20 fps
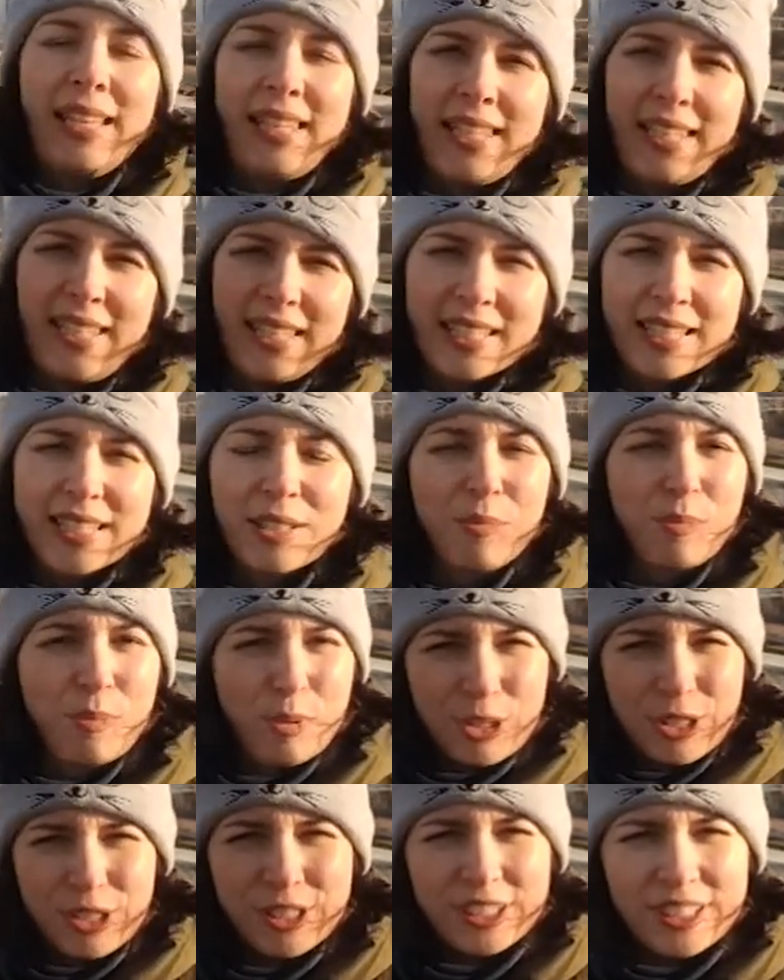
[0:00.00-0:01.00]
It's
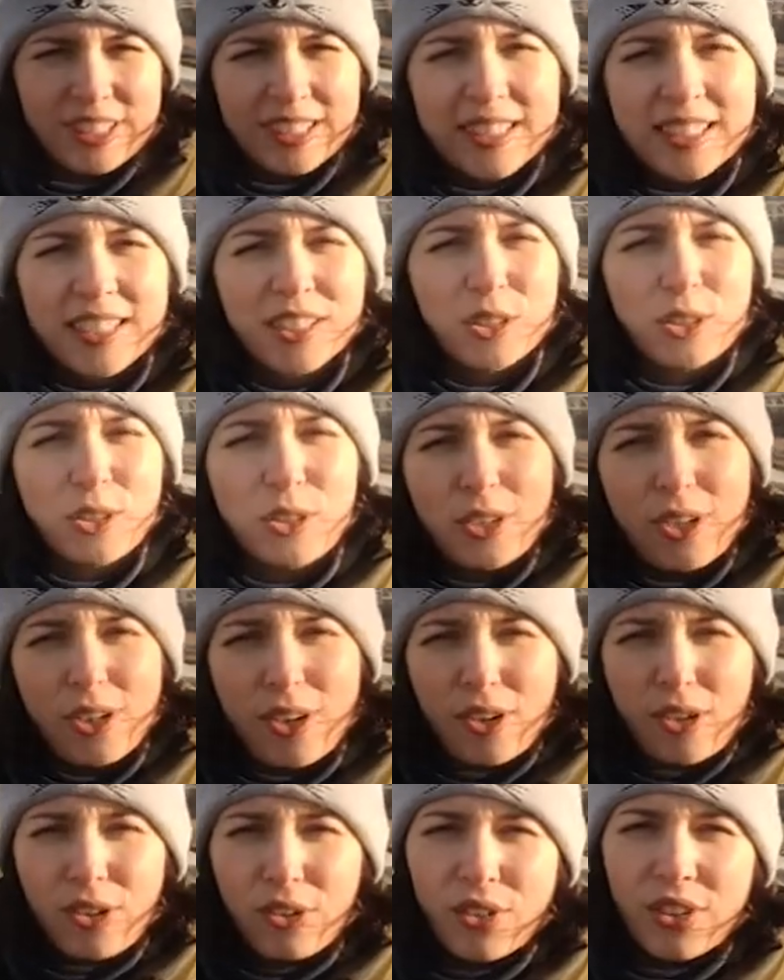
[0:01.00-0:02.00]
important to
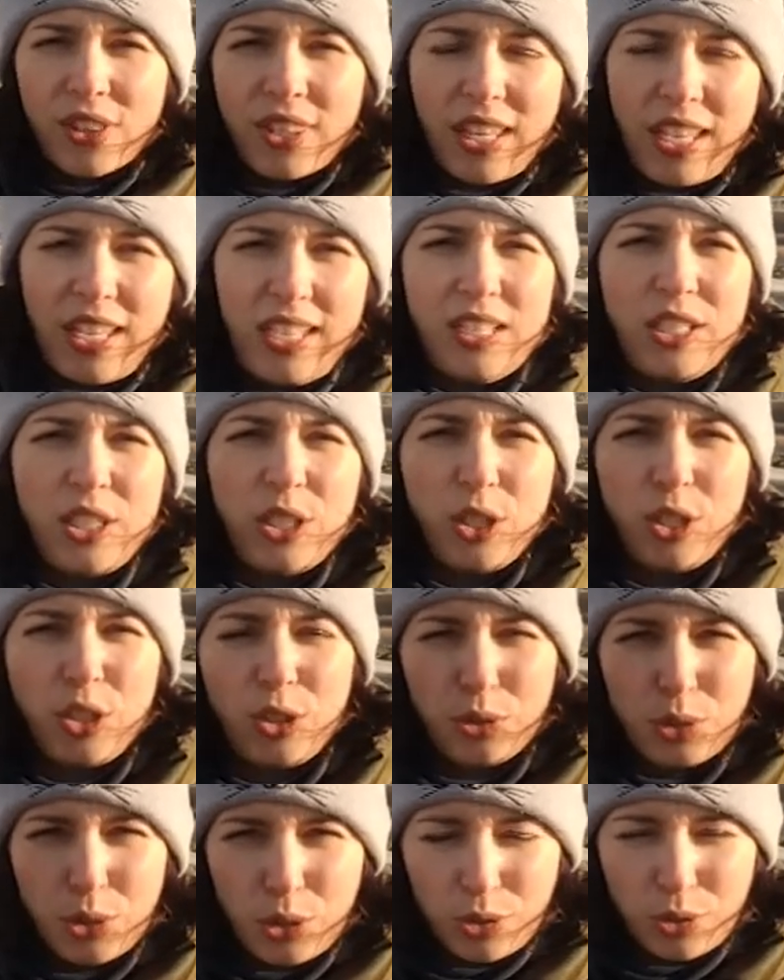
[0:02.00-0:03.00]
know that
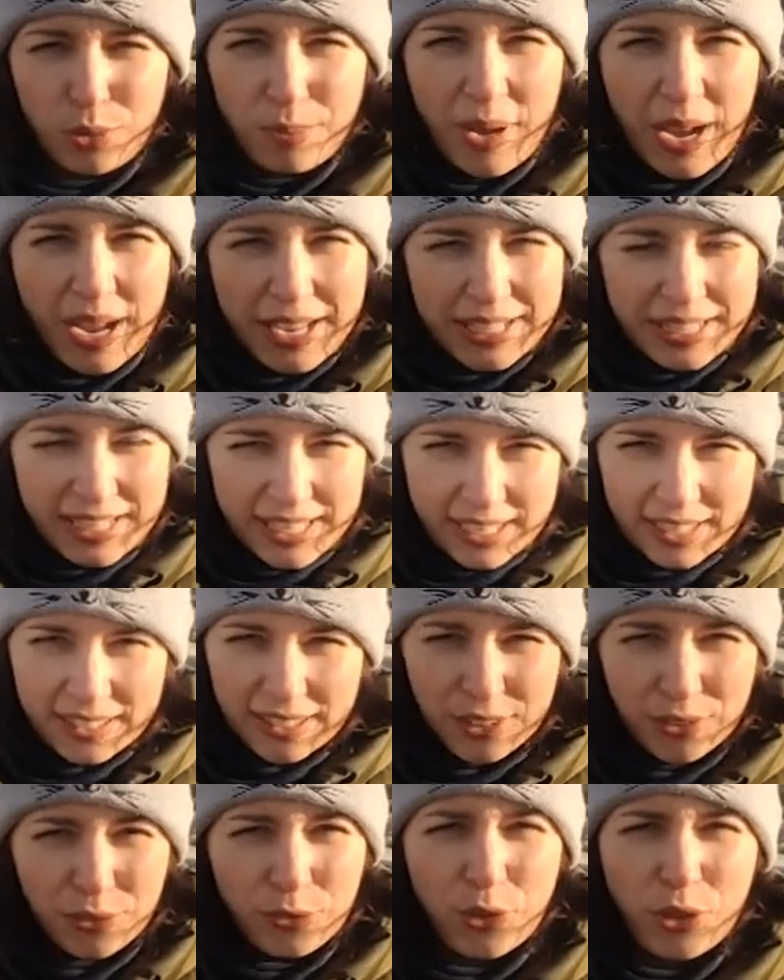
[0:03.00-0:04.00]
you should buy
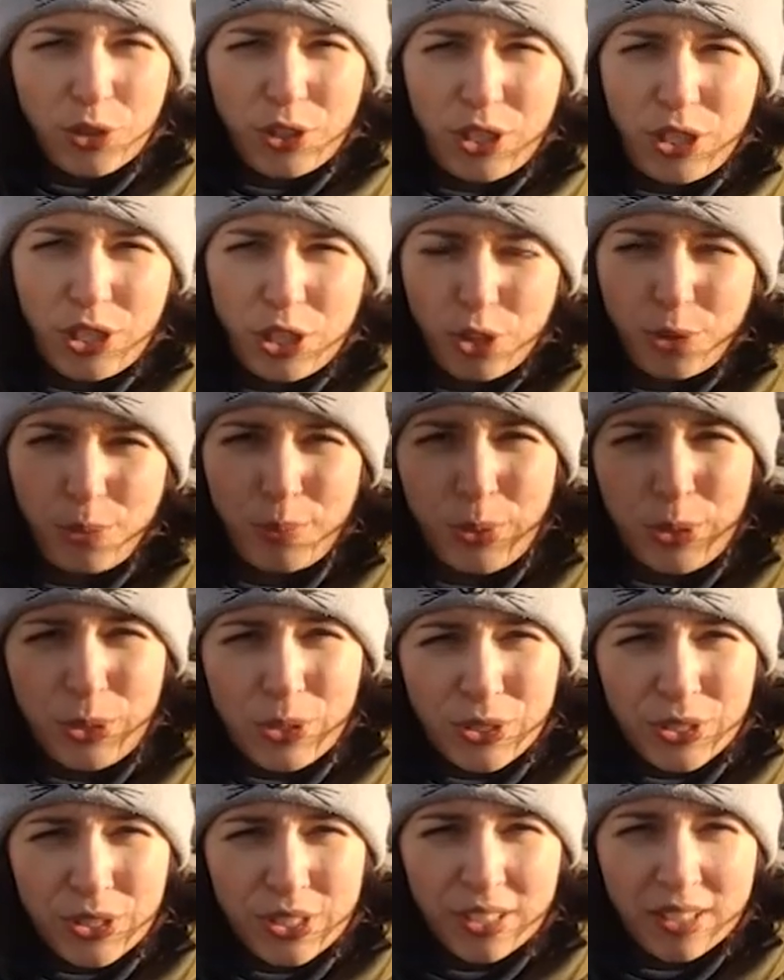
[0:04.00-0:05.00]
ticket for each
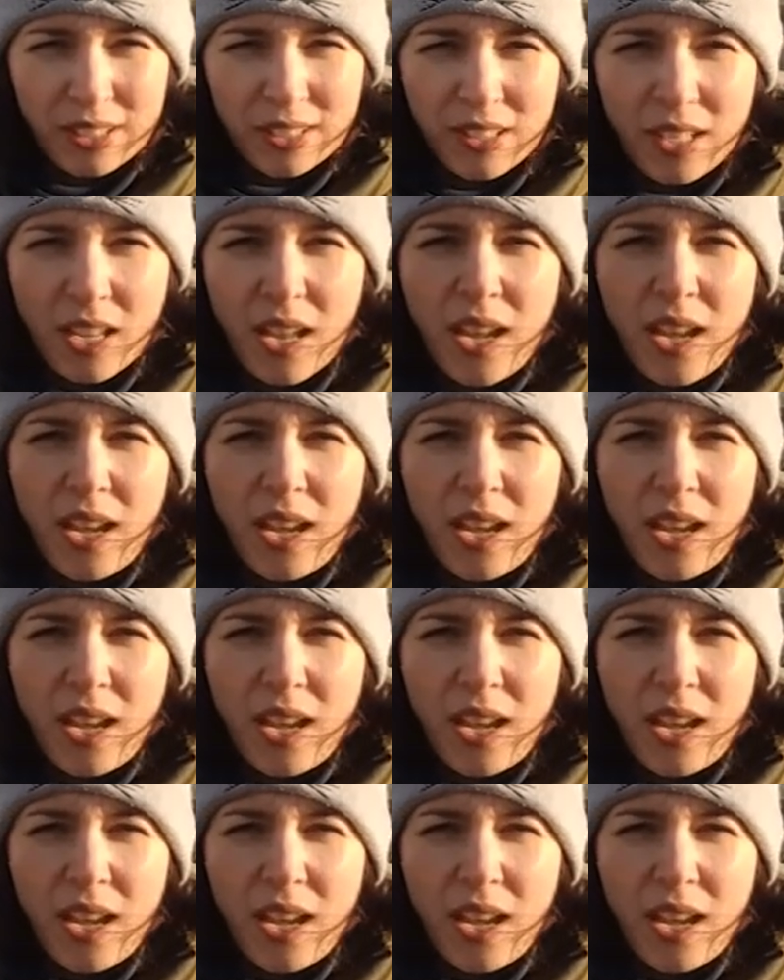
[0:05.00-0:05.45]
person,